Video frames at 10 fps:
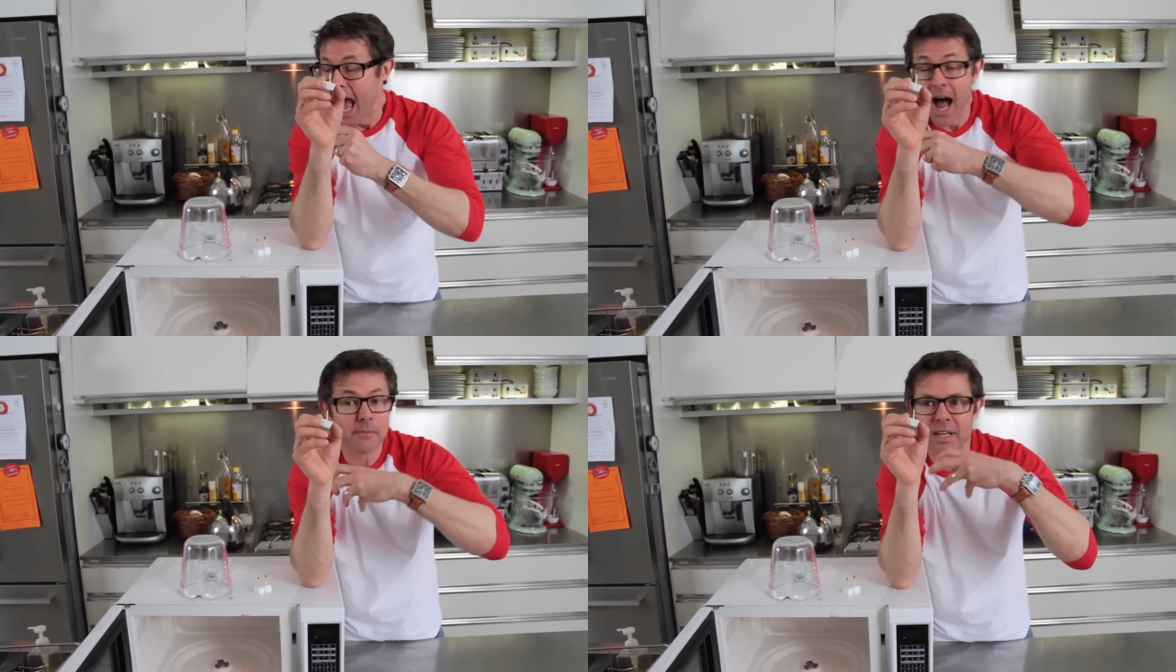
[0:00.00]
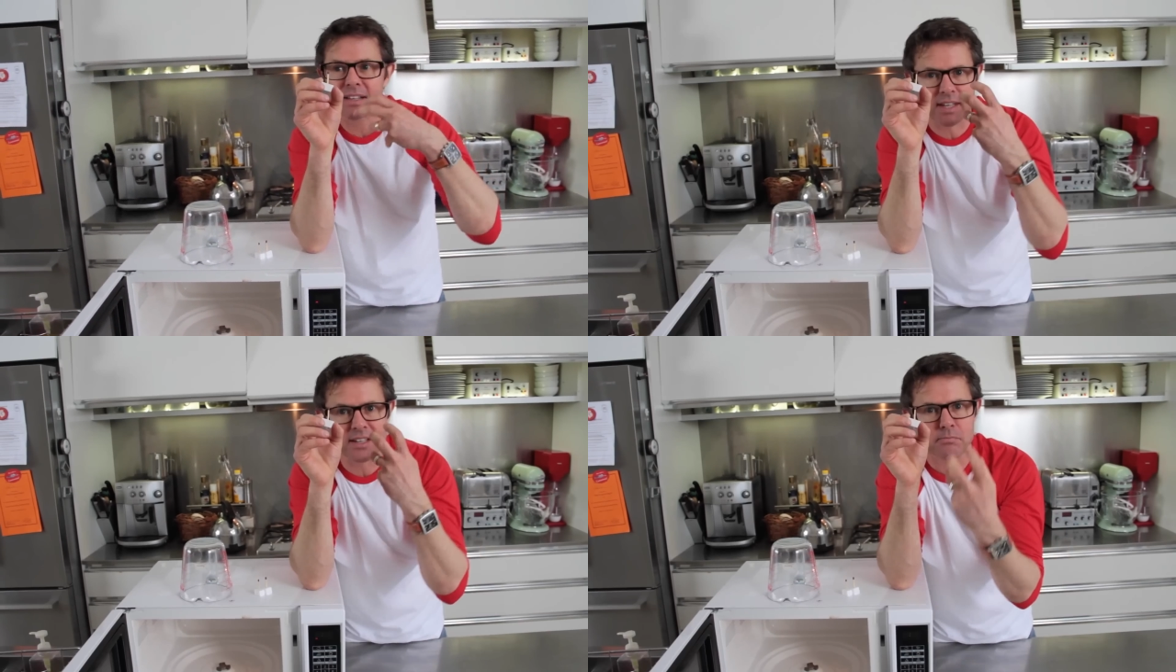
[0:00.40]
uh,
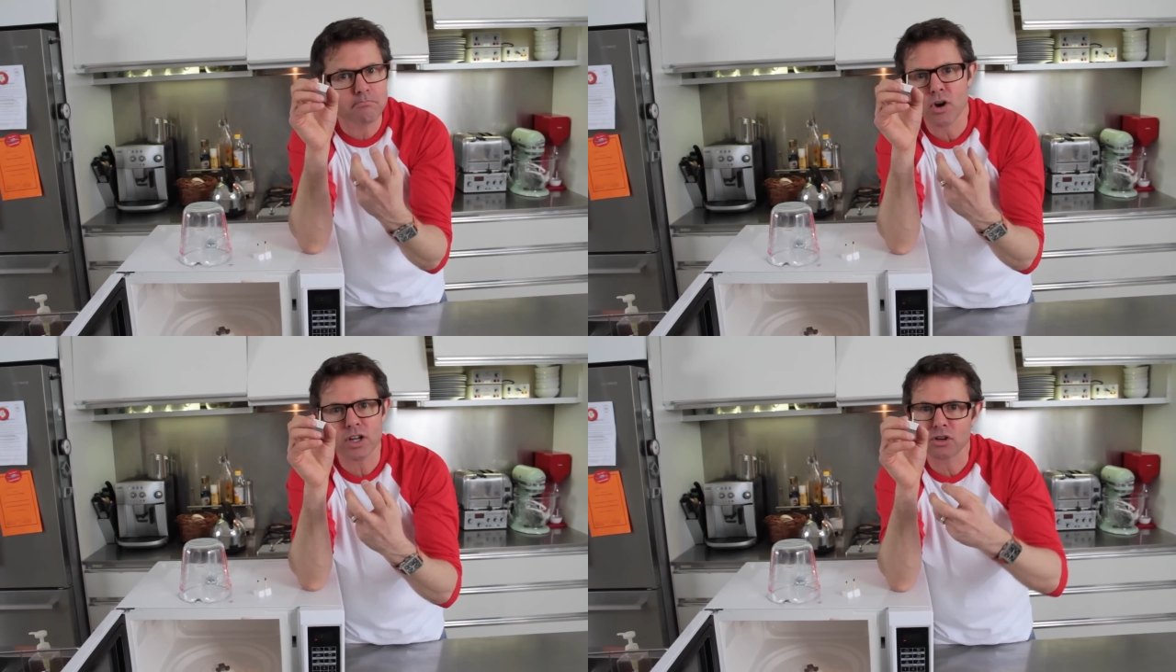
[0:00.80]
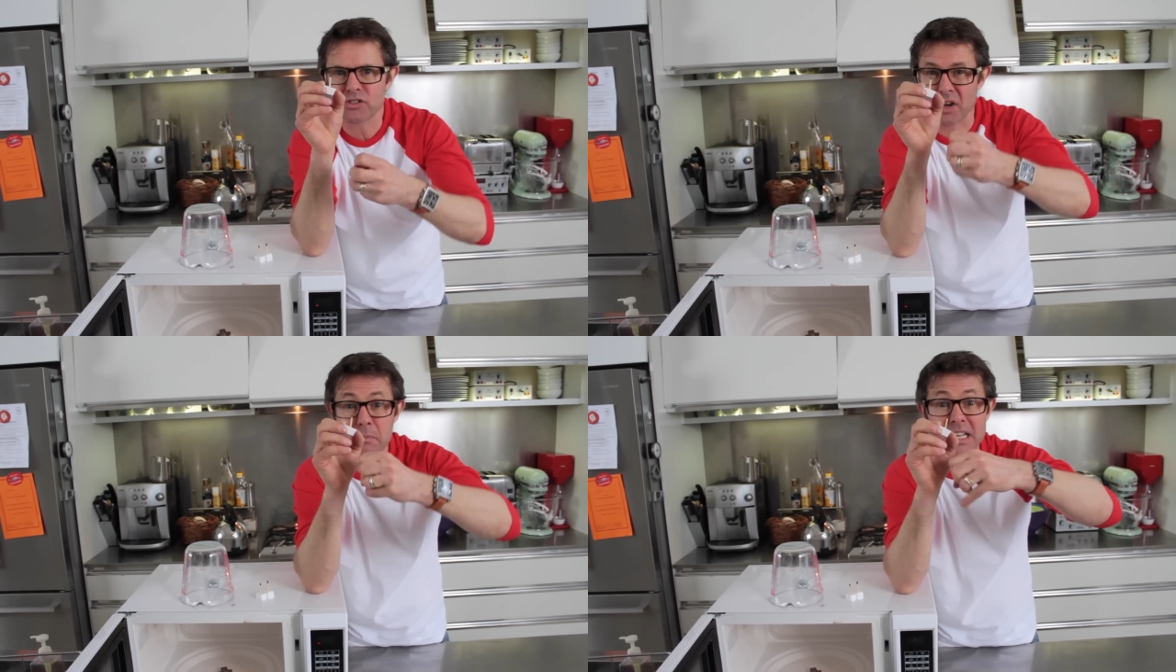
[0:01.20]
it's molecules
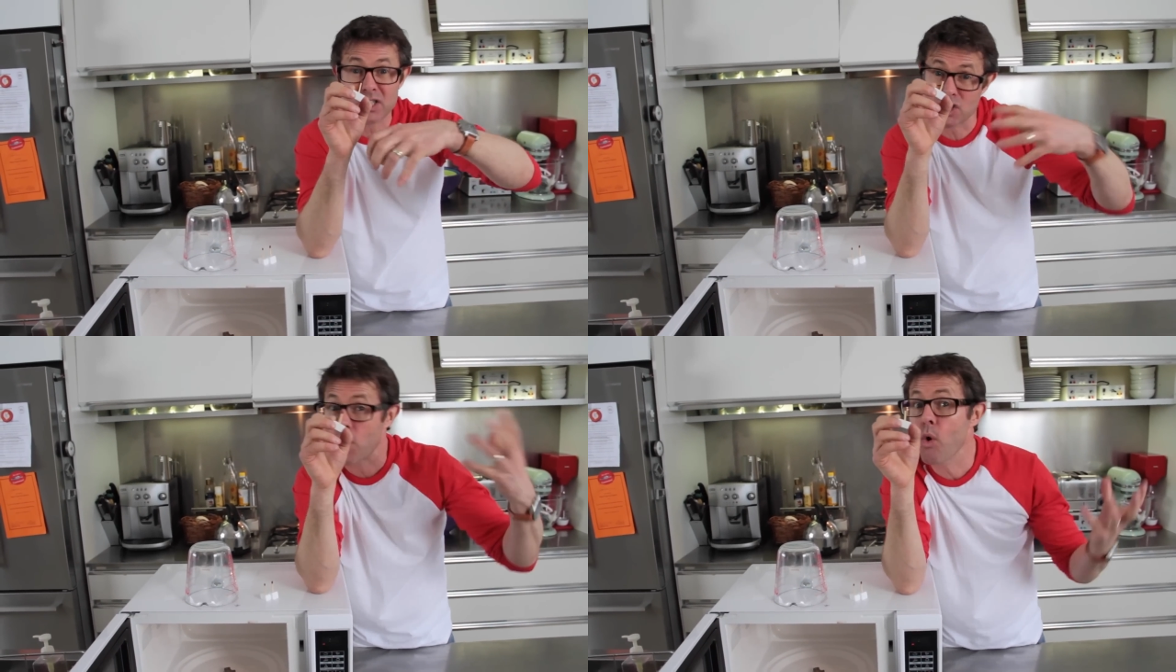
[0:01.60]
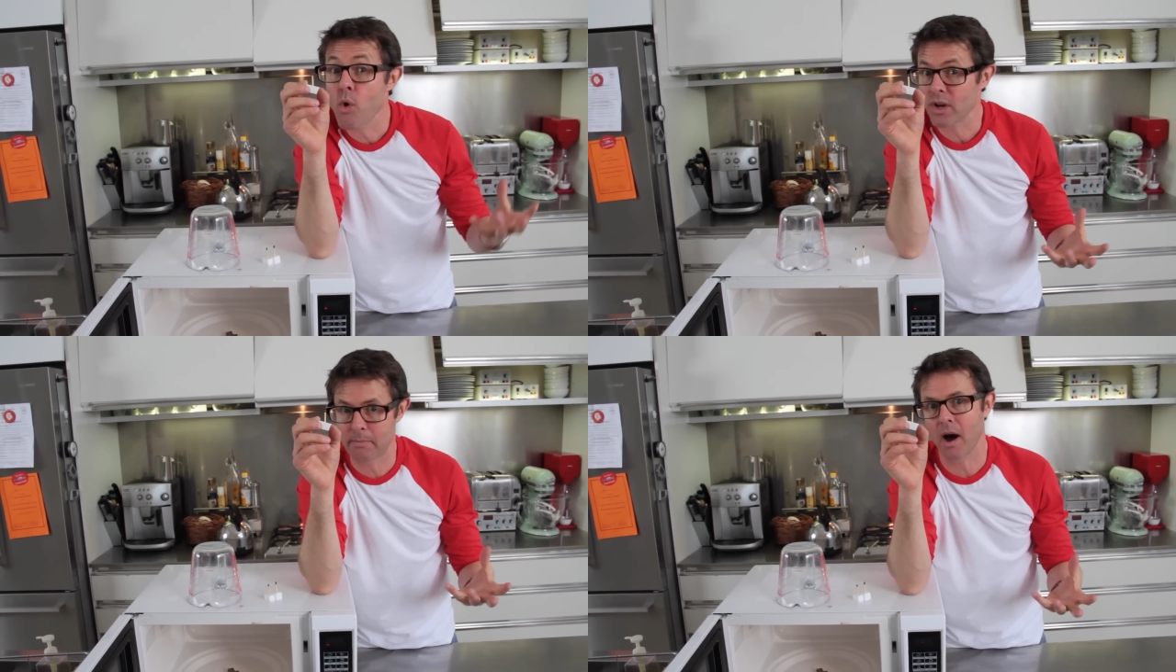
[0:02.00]
that are being
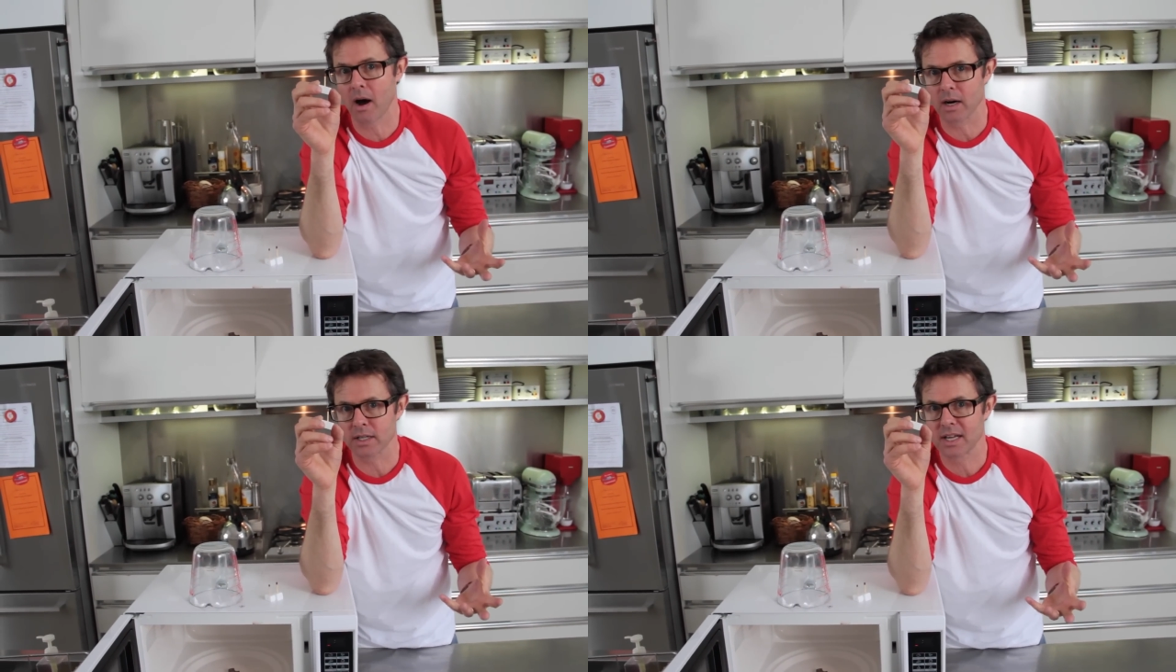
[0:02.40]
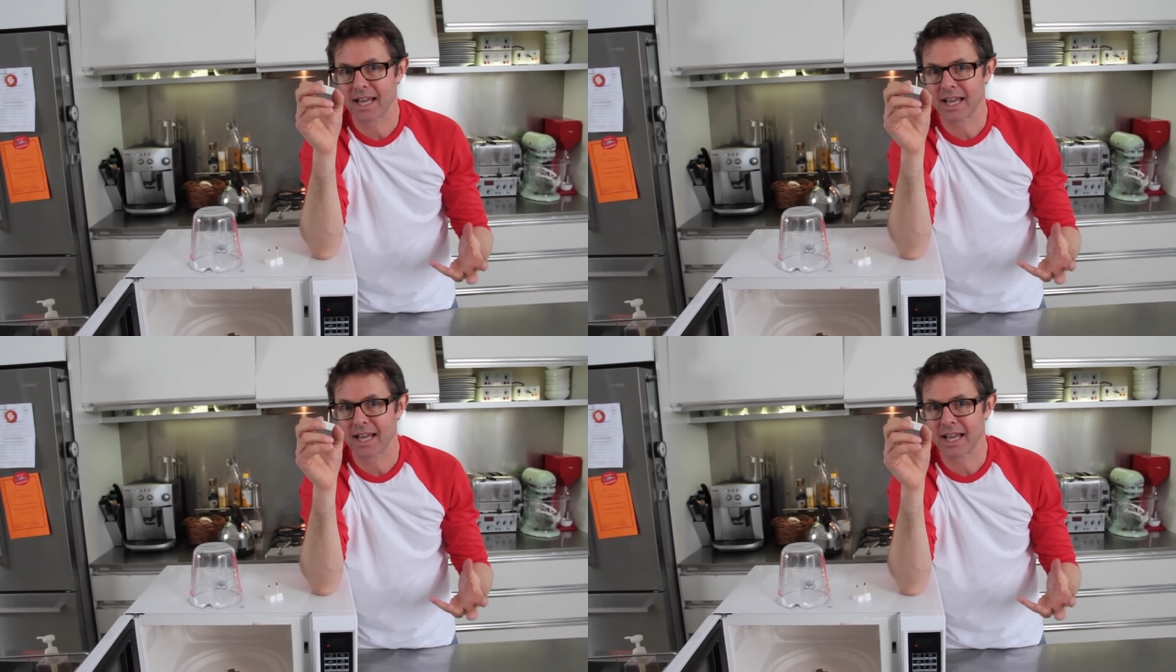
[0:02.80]
torn apart.